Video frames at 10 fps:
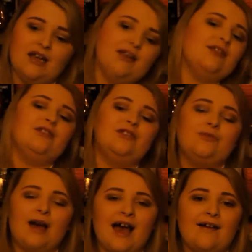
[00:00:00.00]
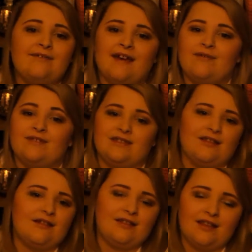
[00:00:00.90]
you have to have a certain
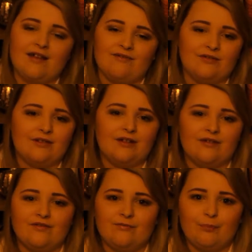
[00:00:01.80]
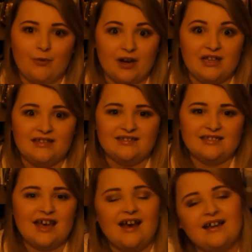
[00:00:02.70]
level of brains
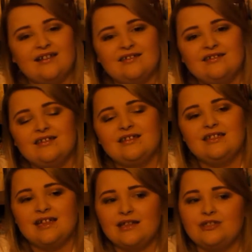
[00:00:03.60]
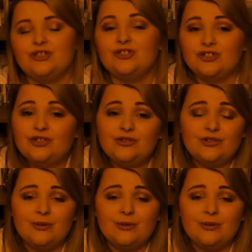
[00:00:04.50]
and intelligence to do it.